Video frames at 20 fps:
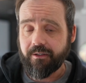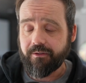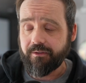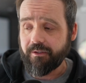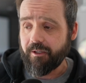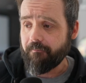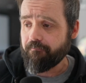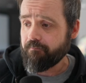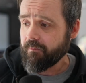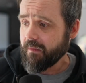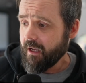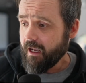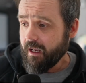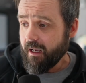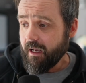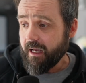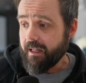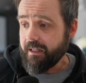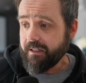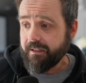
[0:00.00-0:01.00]
So
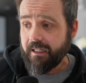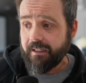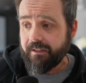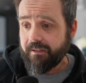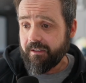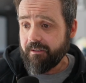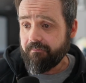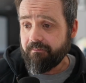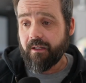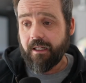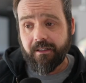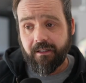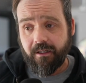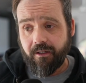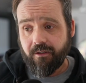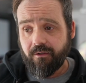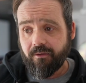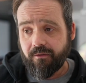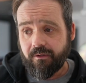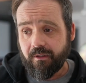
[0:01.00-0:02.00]
I think that's it. That's how
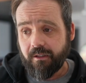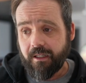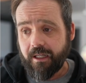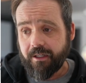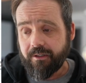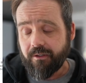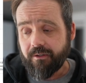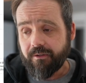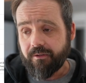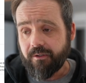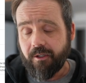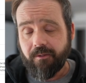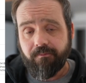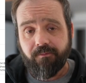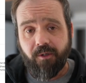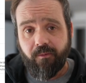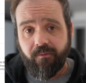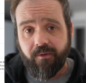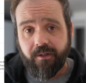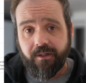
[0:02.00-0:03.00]
you use the ledger or so.
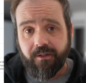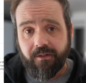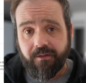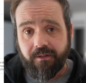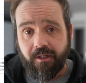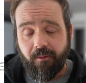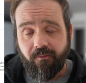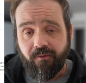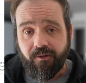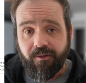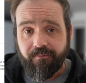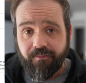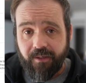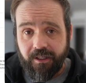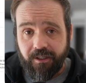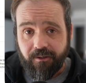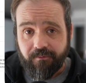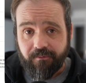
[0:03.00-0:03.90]
Hopefully, this is helpful. Thank